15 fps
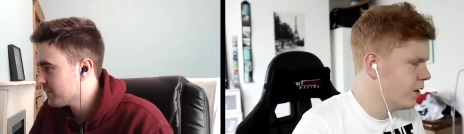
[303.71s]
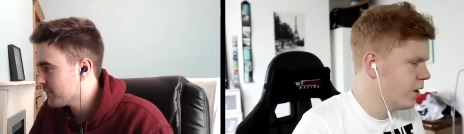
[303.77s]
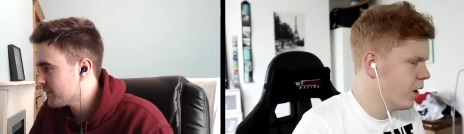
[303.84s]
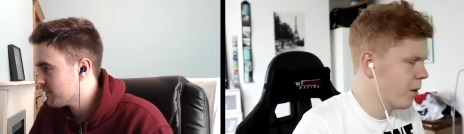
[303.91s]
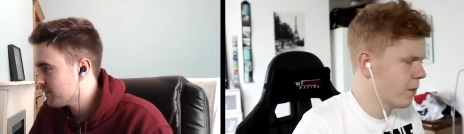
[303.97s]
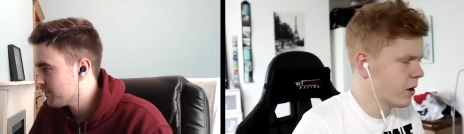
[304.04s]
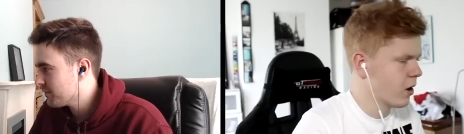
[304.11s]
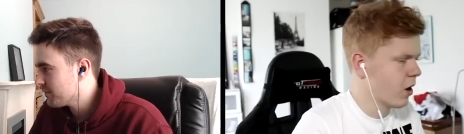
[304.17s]
Speaker 1: No,
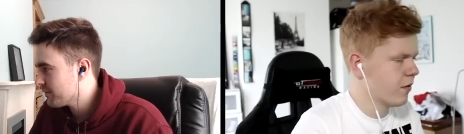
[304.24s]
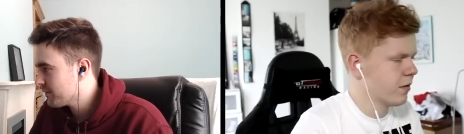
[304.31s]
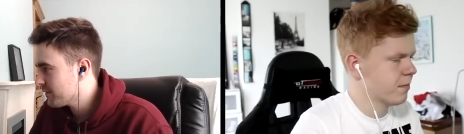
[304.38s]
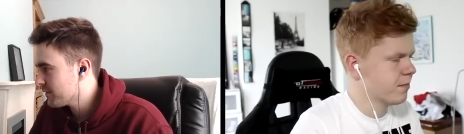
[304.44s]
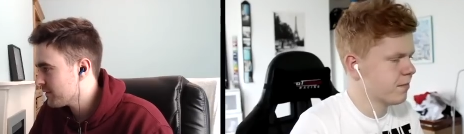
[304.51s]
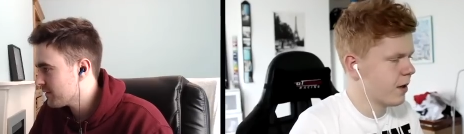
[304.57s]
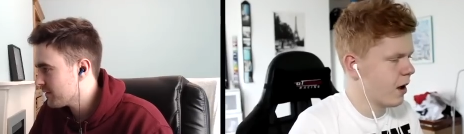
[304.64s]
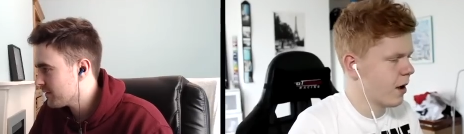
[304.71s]
I'm gonna go with
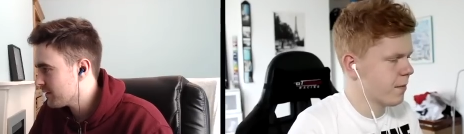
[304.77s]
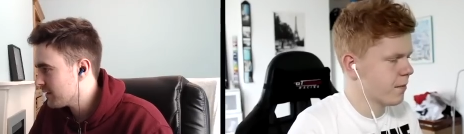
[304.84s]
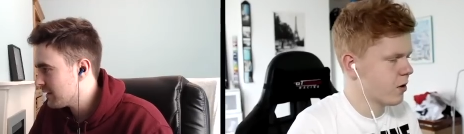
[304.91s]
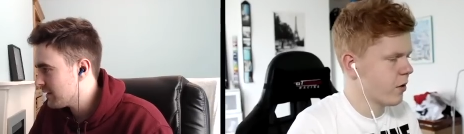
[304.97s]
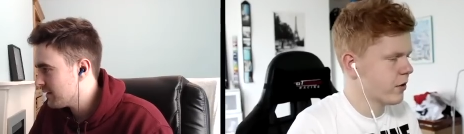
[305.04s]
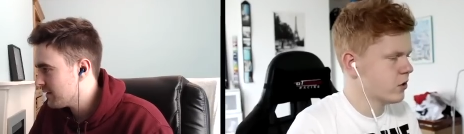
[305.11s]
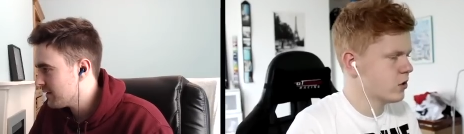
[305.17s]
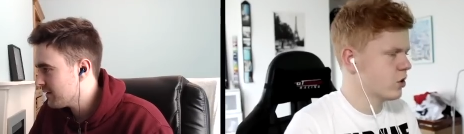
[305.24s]
him. I'm
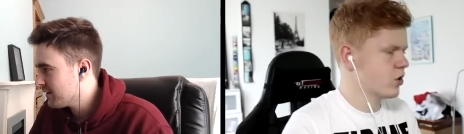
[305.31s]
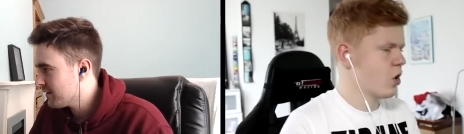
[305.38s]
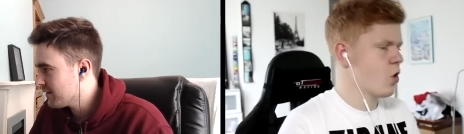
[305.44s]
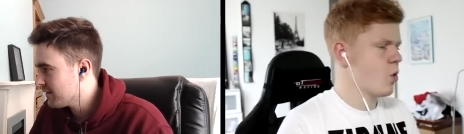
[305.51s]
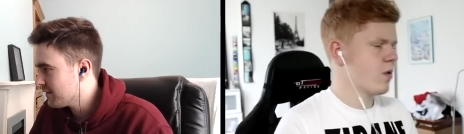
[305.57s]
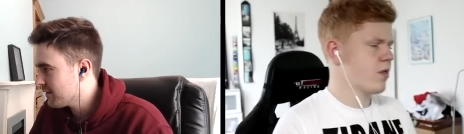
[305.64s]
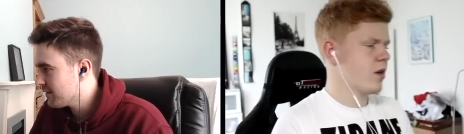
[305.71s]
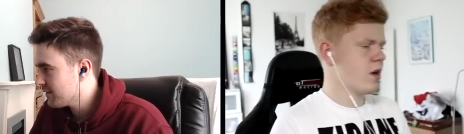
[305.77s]
going to
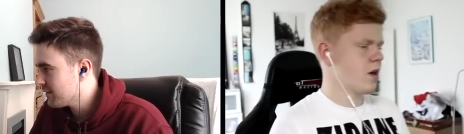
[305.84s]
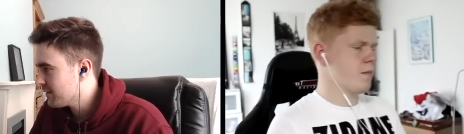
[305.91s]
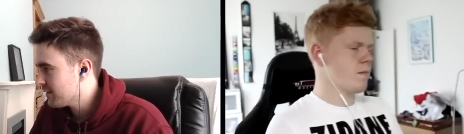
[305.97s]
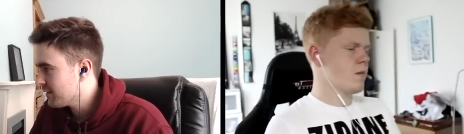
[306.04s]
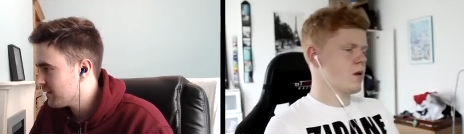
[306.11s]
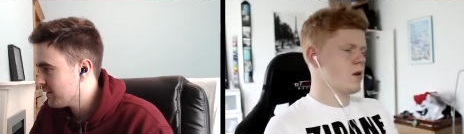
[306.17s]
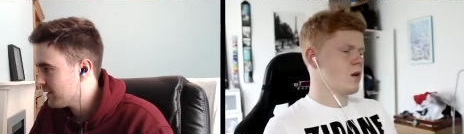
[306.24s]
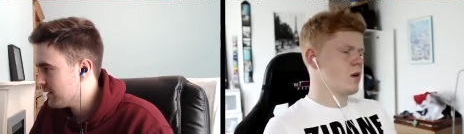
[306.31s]
go with him.
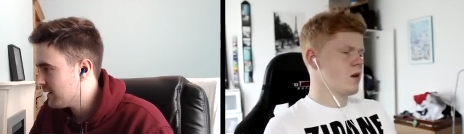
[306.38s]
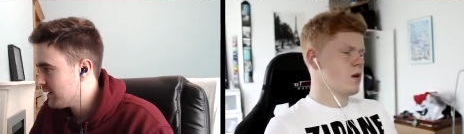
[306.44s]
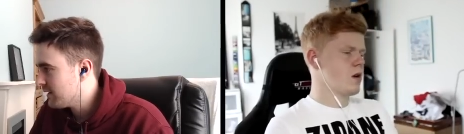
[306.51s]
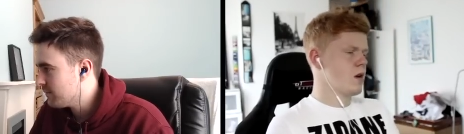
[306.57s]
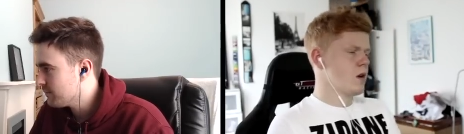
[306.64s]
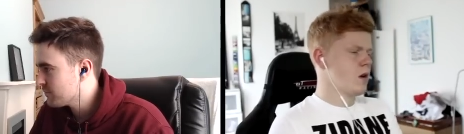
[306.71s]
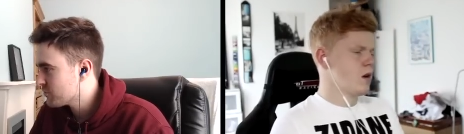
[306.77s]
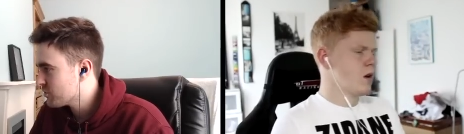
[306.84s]

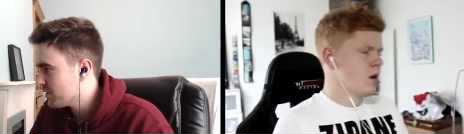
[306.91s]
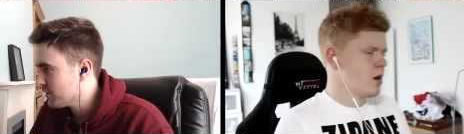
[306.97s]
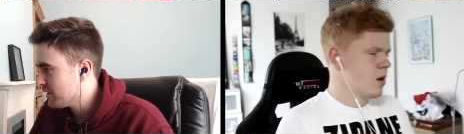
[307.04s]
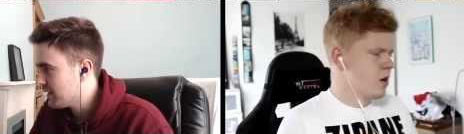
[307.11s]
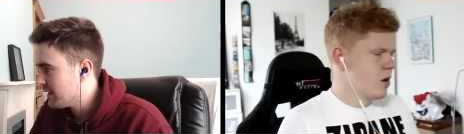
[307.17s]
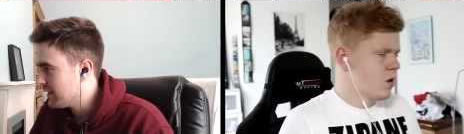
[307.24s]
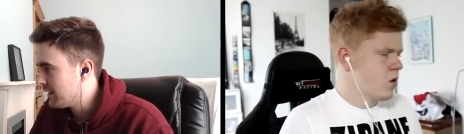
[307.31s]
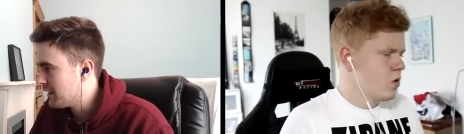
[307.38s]
Speaker 2: I'm trying to.
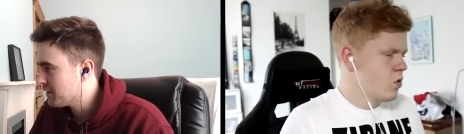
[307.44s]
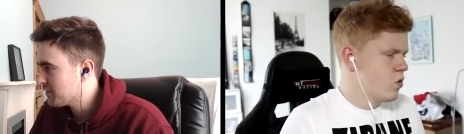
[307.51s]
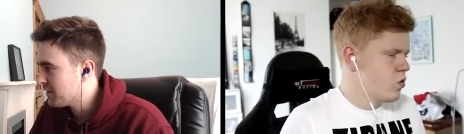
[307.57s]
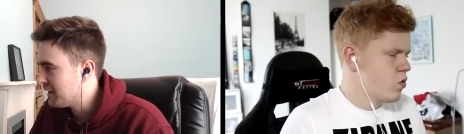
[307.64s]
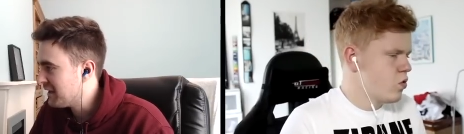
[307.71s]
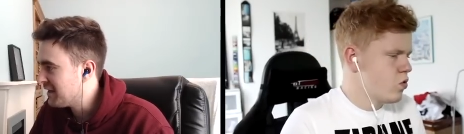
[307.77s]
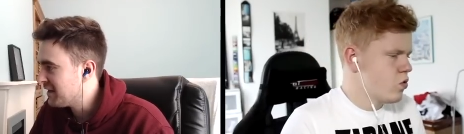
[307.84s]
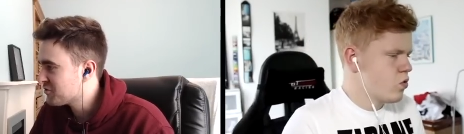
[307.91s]
I,
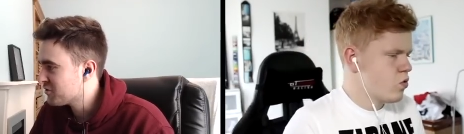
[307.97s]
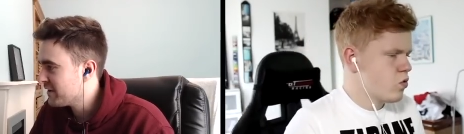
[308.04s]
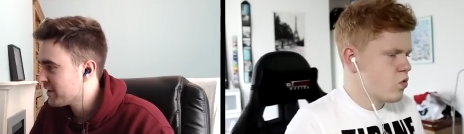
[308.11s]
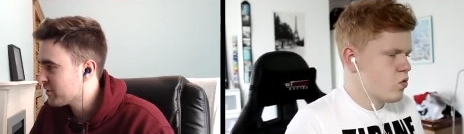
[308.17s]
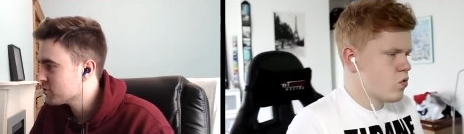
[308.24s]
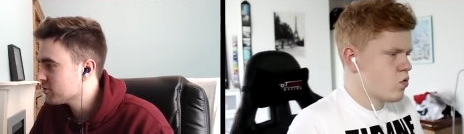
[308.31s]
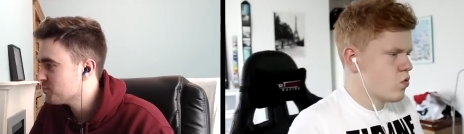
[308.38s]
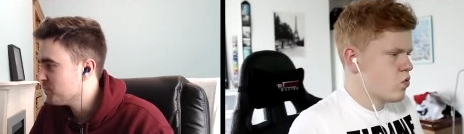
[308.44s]
I literally, I
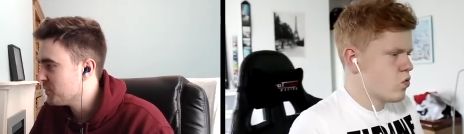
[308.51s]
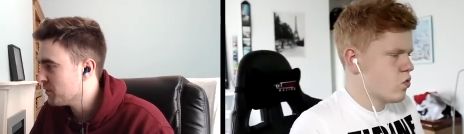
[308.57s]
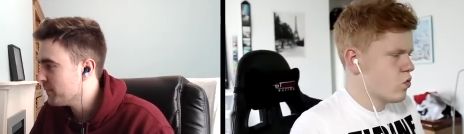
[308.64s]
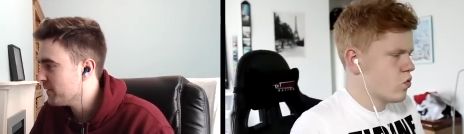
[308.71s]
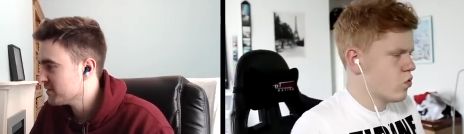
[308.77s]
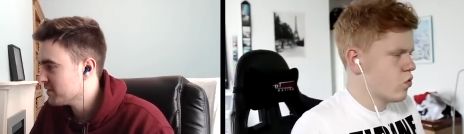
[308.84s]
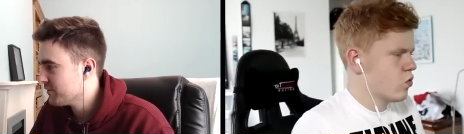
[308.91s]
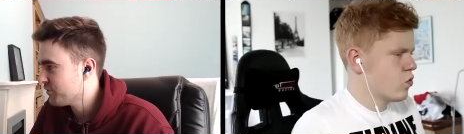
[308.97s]
could just build
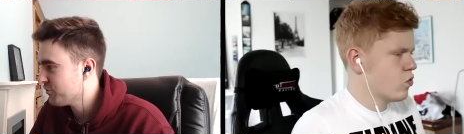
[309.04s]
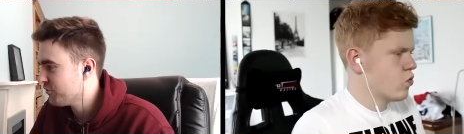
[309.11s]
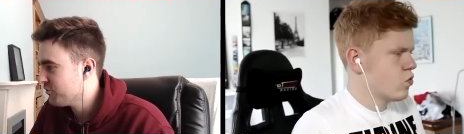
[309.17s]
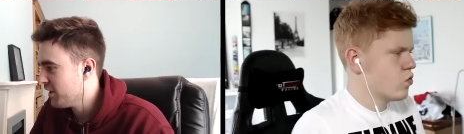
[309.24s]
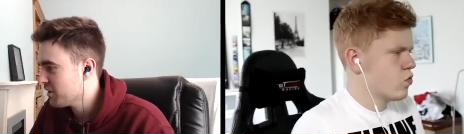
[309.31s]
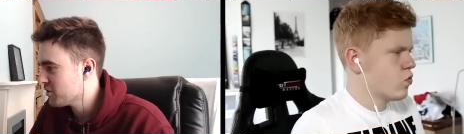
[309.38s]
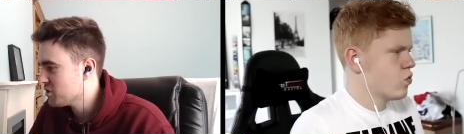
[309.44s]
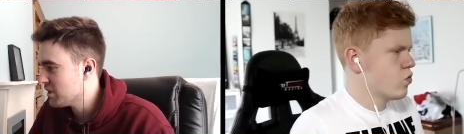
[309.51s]
myself a
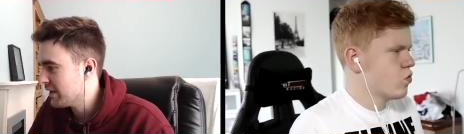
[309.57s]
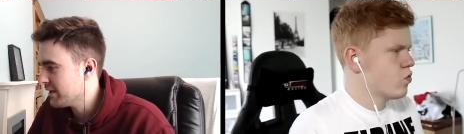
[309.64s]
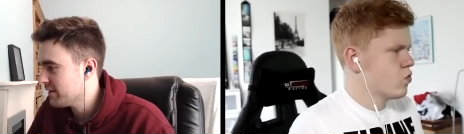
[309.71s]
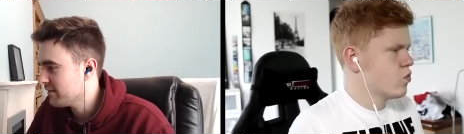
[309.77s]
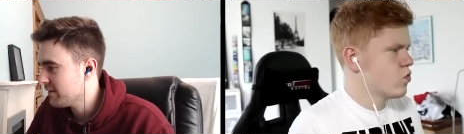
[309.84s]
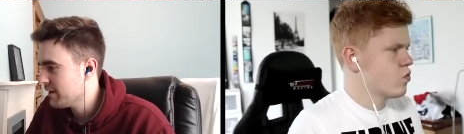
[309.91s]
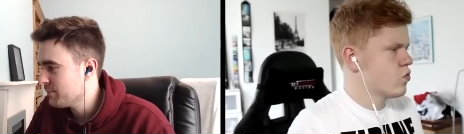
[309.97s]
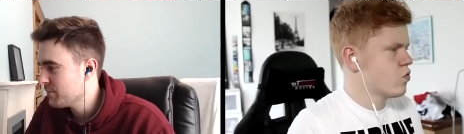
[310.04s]
sick Chilean
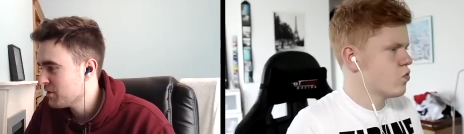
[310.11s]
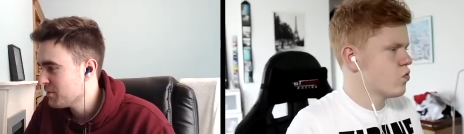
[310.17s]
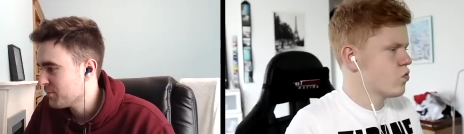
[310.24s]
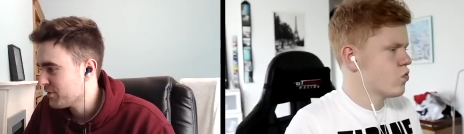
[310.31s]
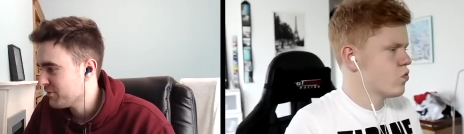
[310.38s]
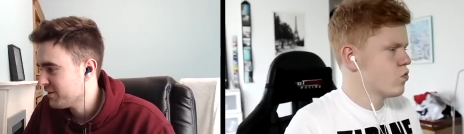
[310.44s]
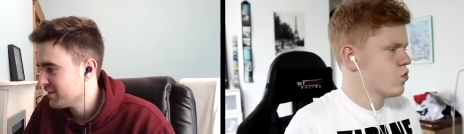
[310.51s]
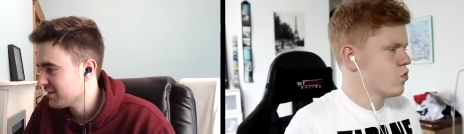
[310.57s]
team, but I
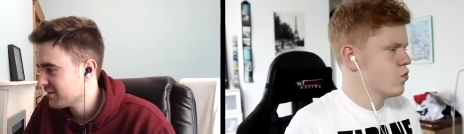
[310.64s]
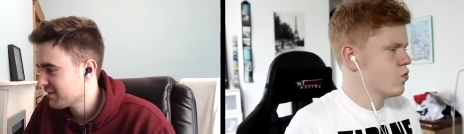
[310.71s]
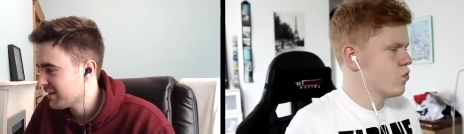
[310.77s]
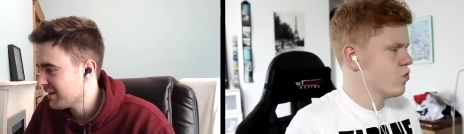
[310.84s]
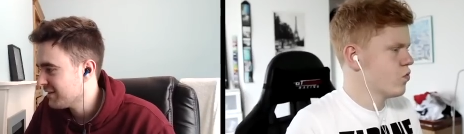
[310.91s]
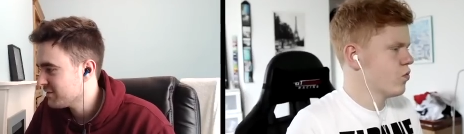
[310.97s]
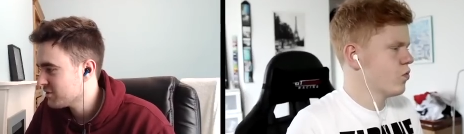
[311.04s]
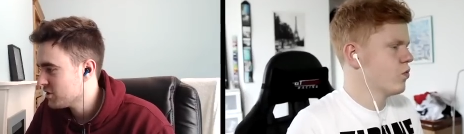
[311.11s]
think that's
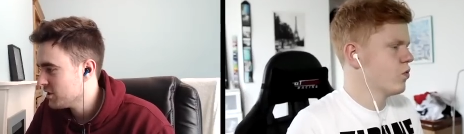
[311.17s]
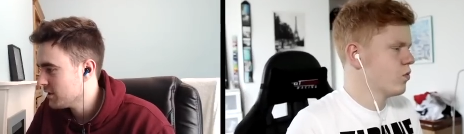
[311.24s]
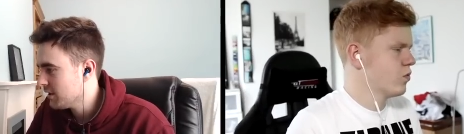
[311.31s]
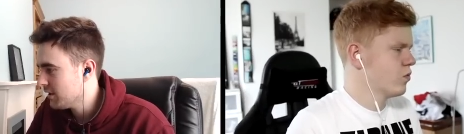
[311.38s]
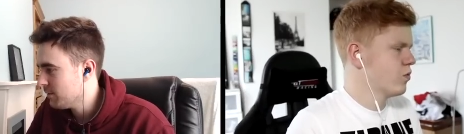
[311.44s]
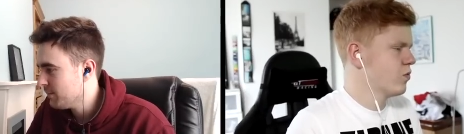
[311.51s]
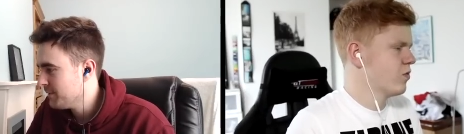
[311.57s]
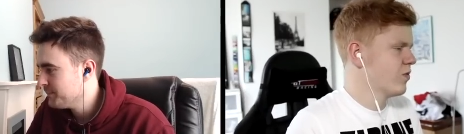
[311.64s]
kind of cheating a
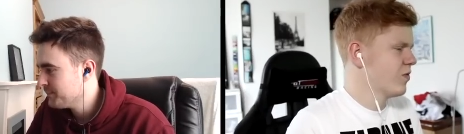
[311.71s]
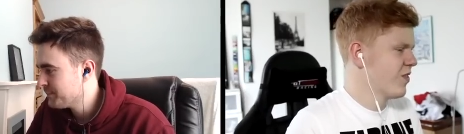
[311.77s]
little bit.